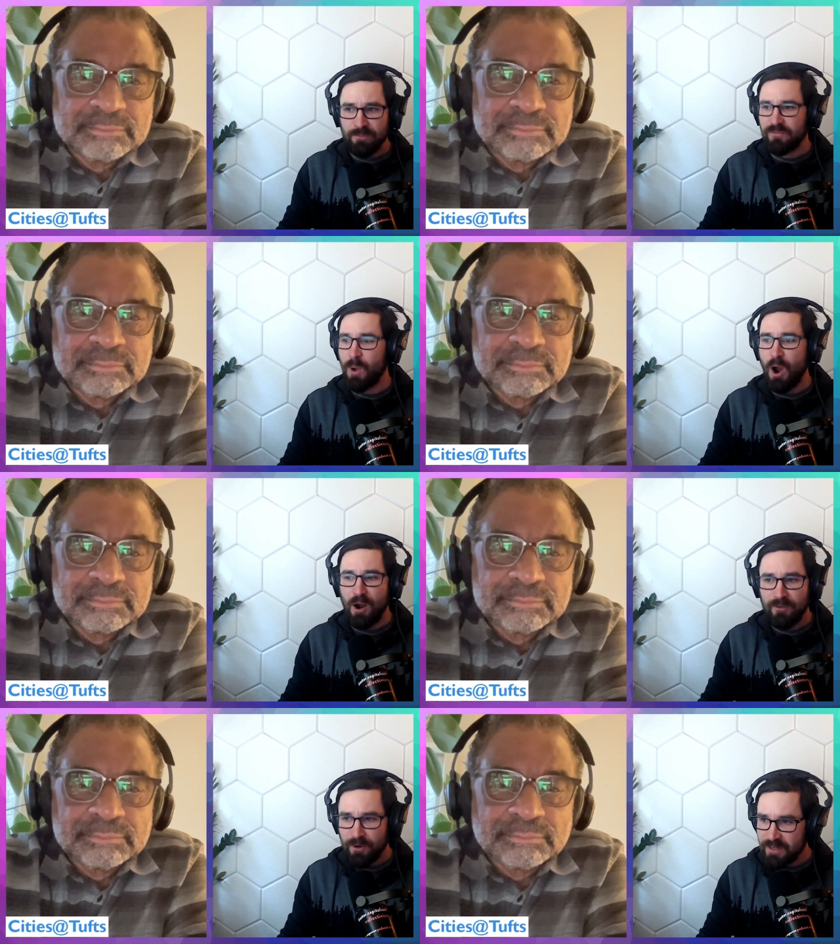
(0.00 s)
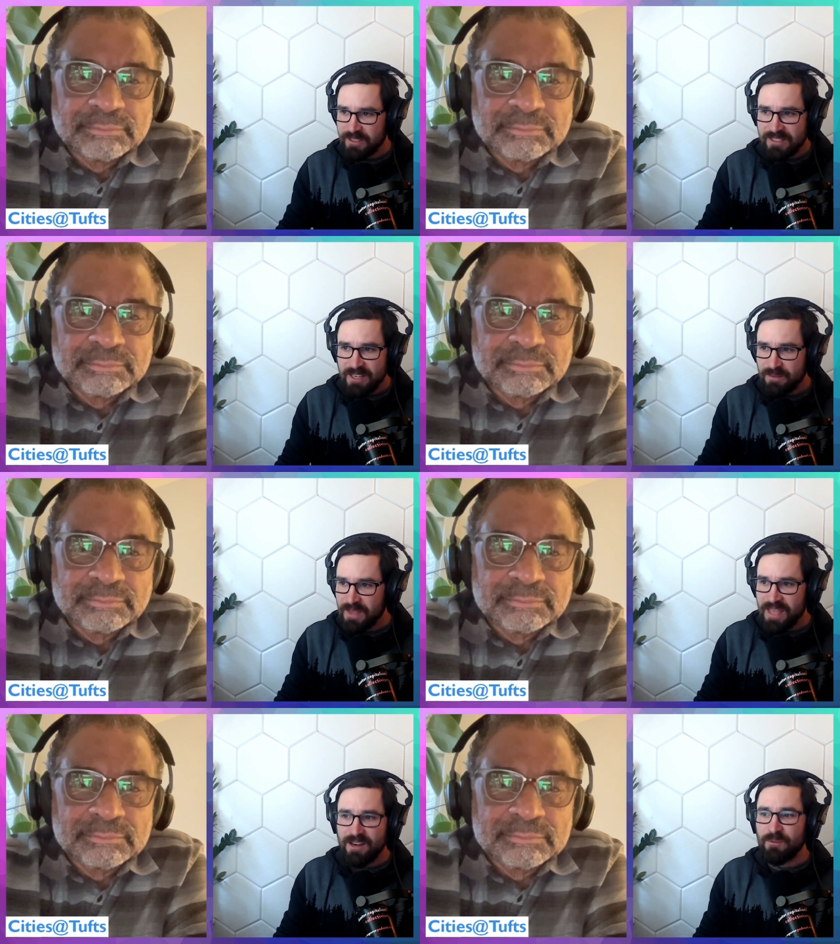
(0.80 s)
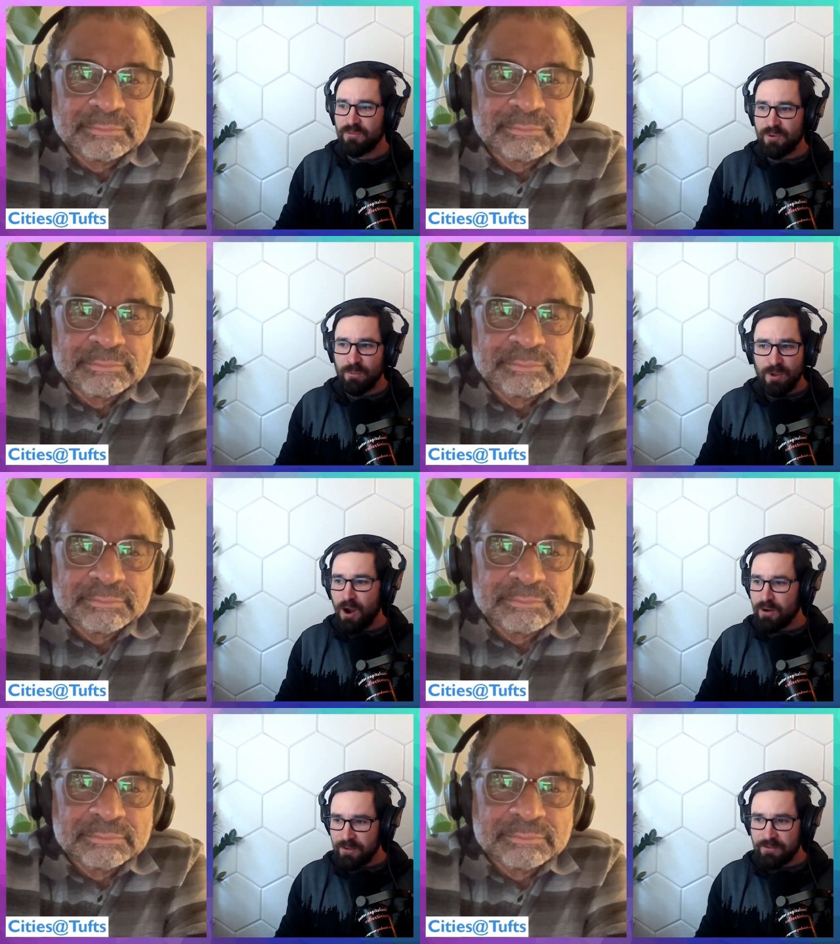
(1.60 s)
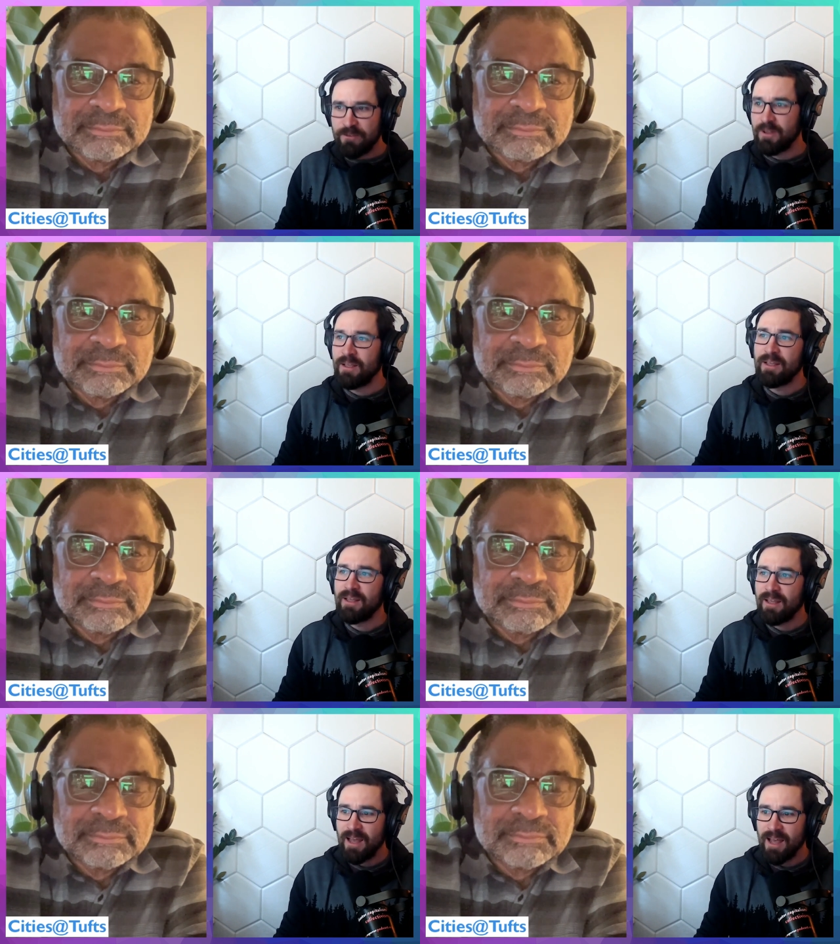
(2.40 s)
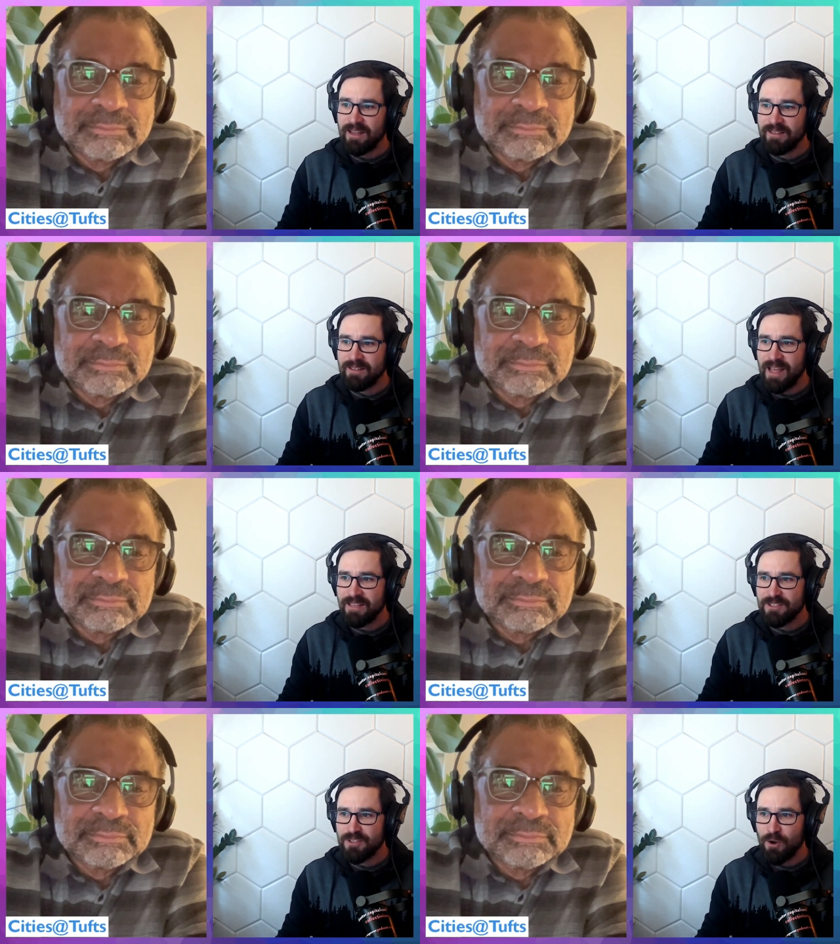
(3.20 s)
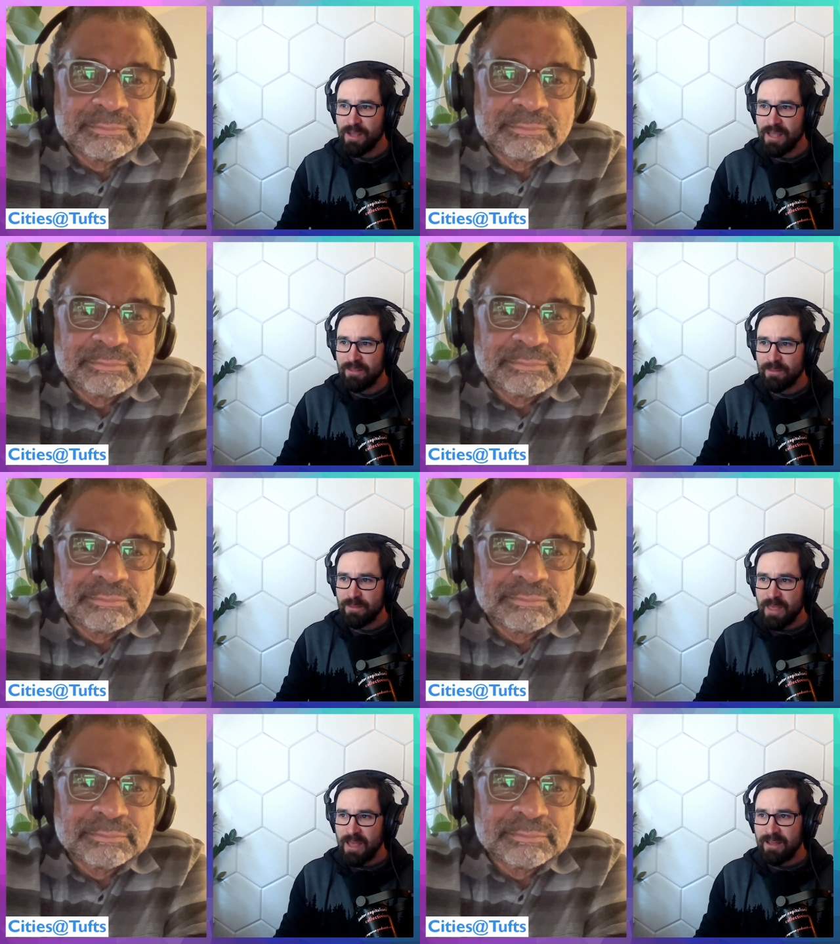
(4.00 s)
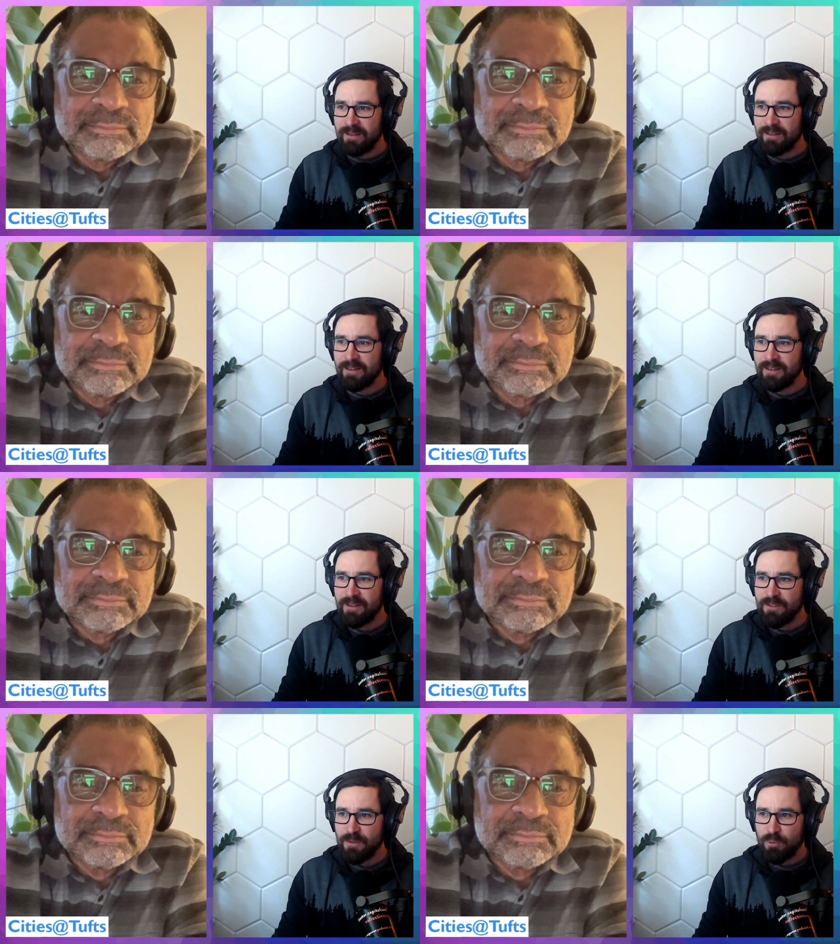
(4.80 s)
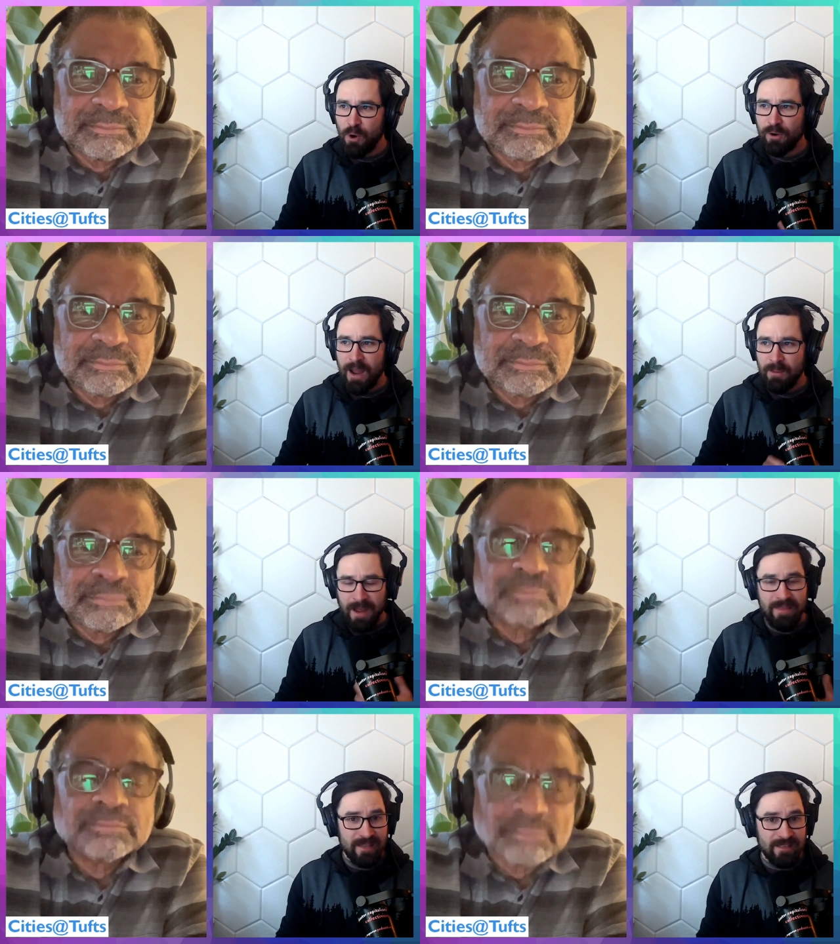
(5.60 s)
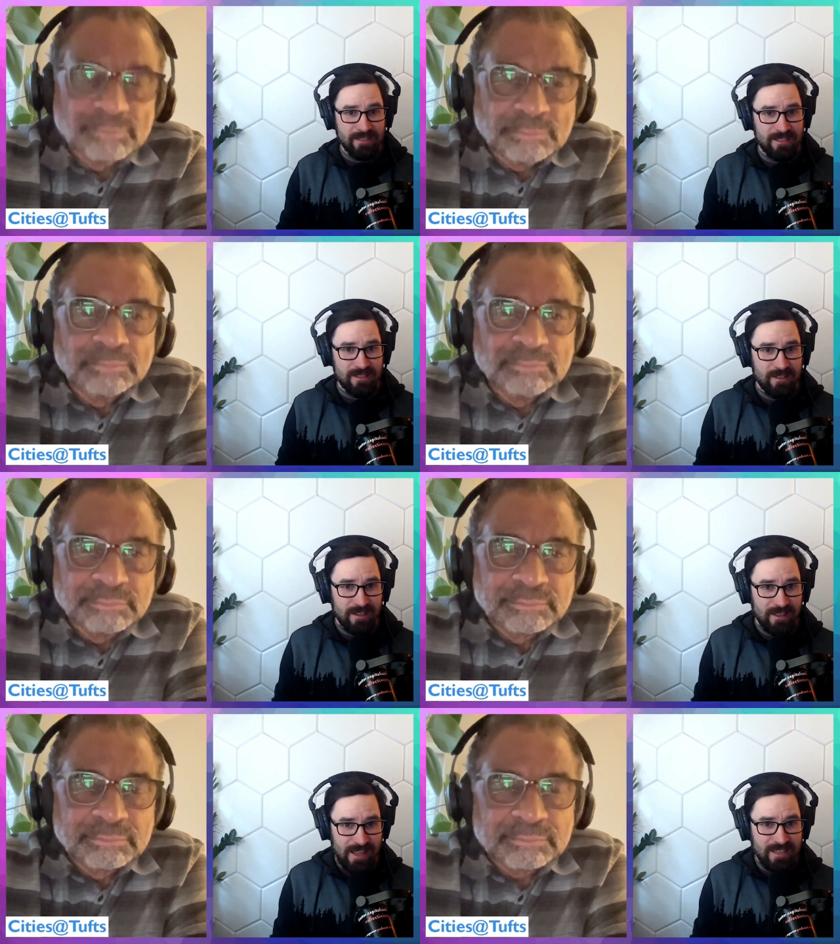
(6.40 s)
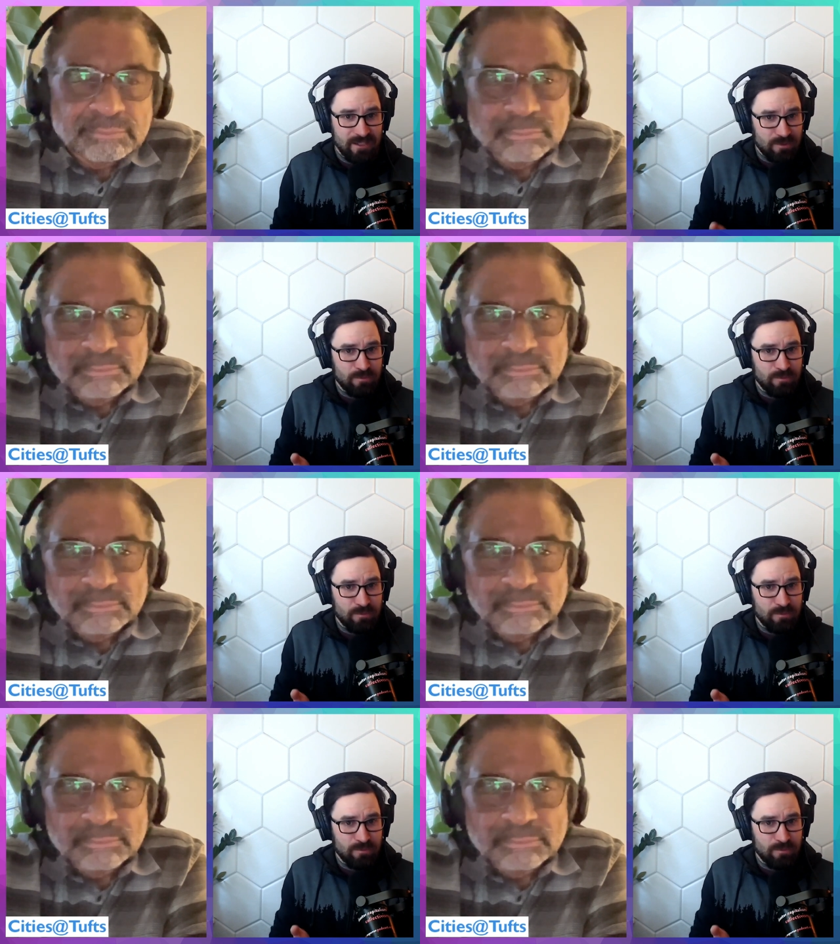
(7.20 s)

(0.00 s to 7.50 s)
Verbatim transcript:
Speaker 1: from Harvard, Aseem Inam from Cardiff, uh, and so the the program I think is is